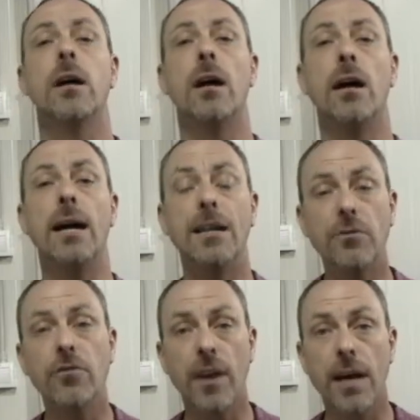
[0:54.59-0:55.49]

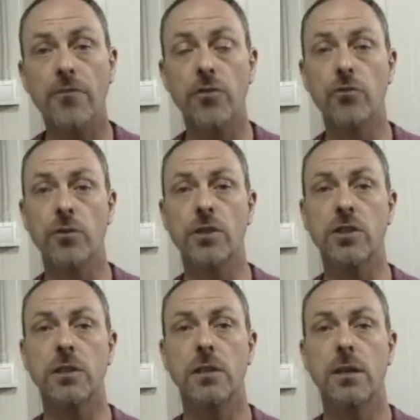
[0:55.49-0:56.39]
exercise,
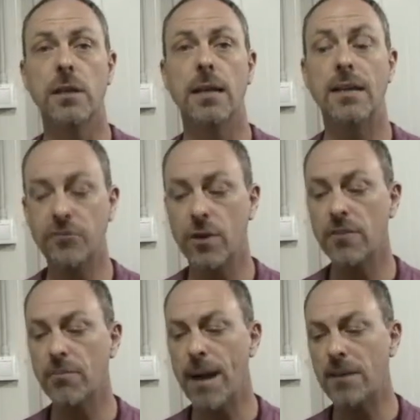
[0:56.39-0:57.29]
nutrition, and
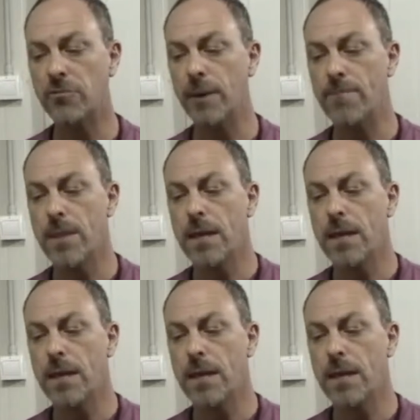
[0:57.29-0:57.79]
stress management.